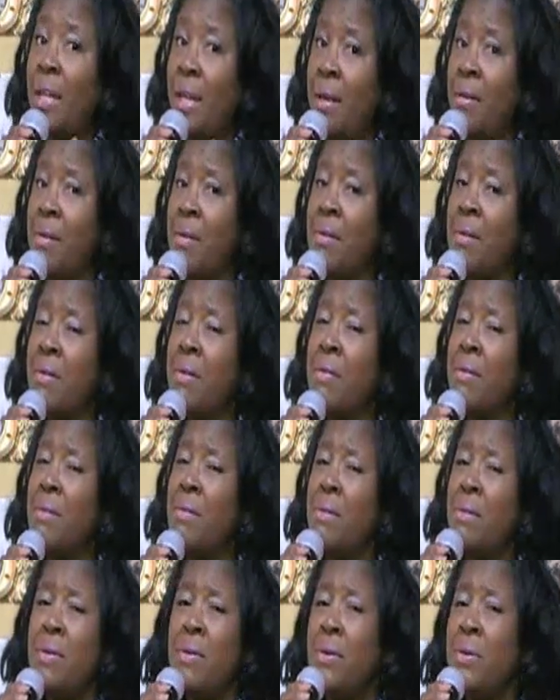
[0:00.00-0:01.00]
what you
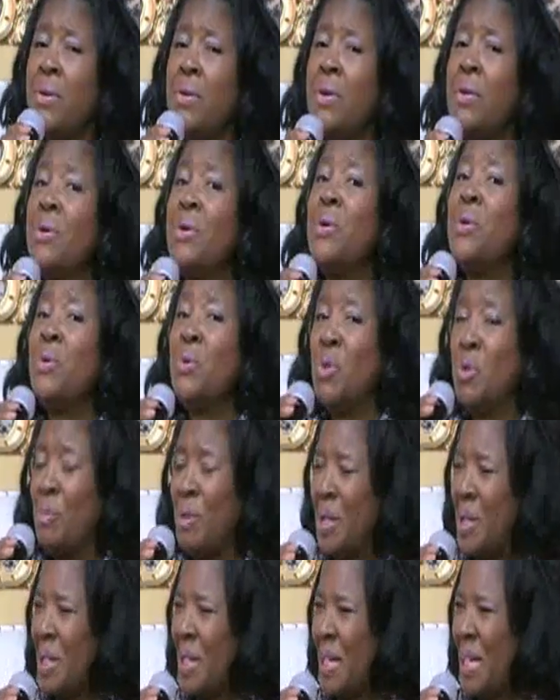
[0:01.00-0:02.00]

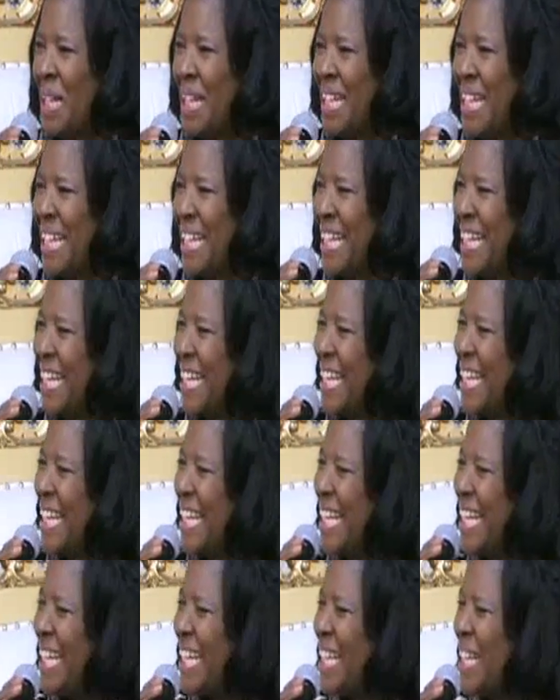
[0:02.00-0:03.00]
Stand up if
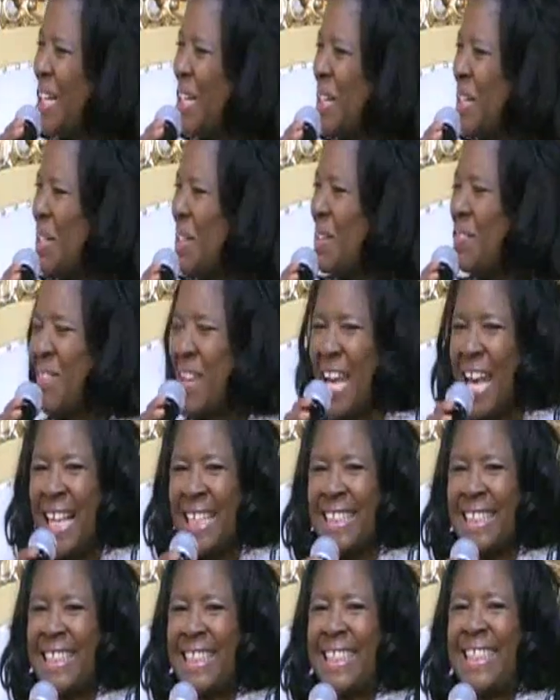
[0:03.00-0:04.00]
you
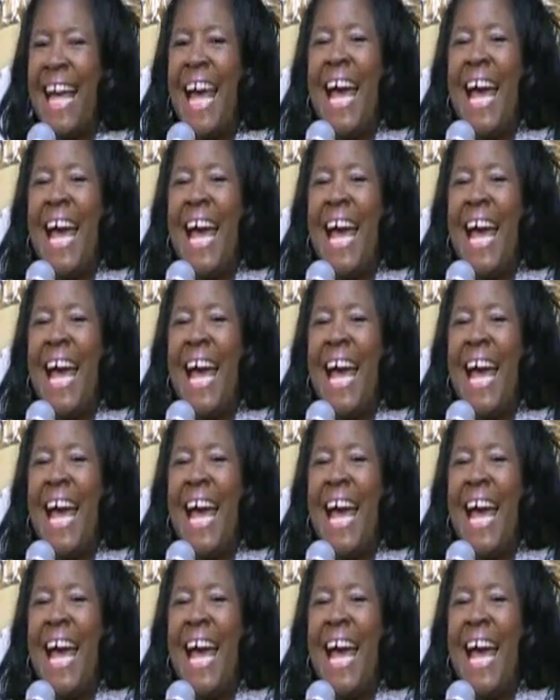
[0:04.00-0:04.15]
believe.